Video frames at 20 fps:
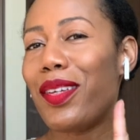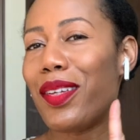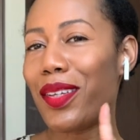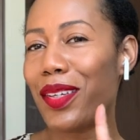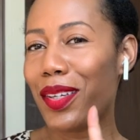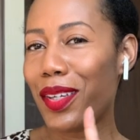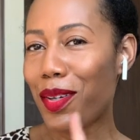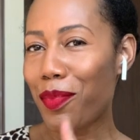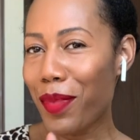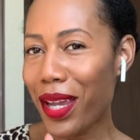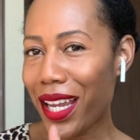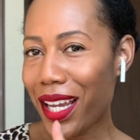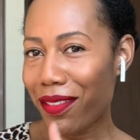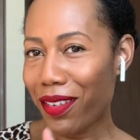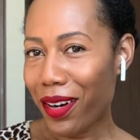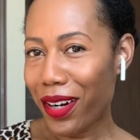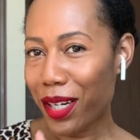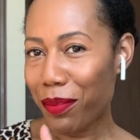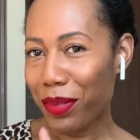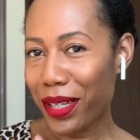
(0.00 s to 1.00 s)
You may have
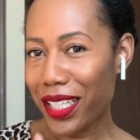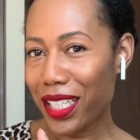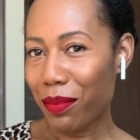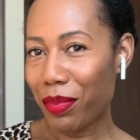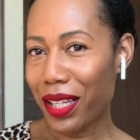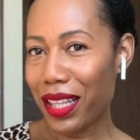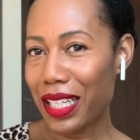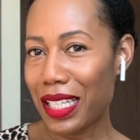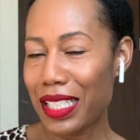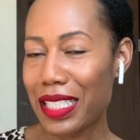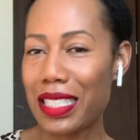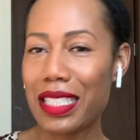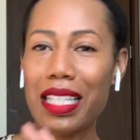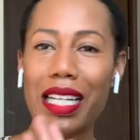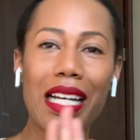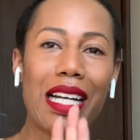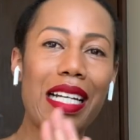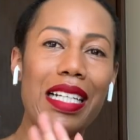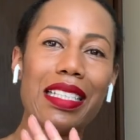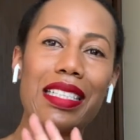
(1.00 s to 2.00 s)
already picked up on this.
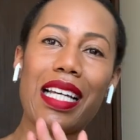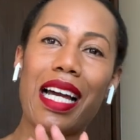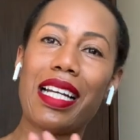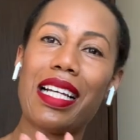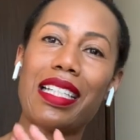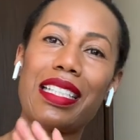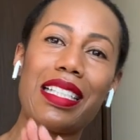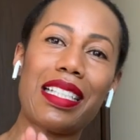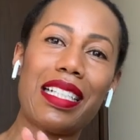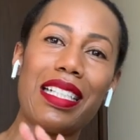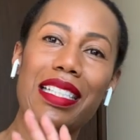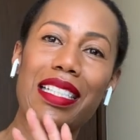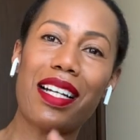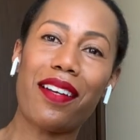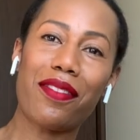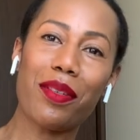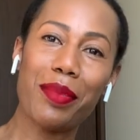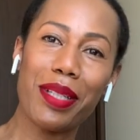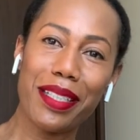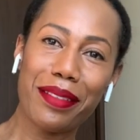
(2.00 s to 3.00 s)
Side hustling is not
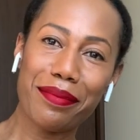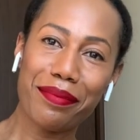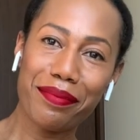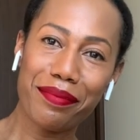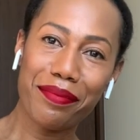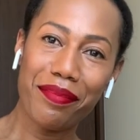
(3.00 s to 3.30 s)
for me.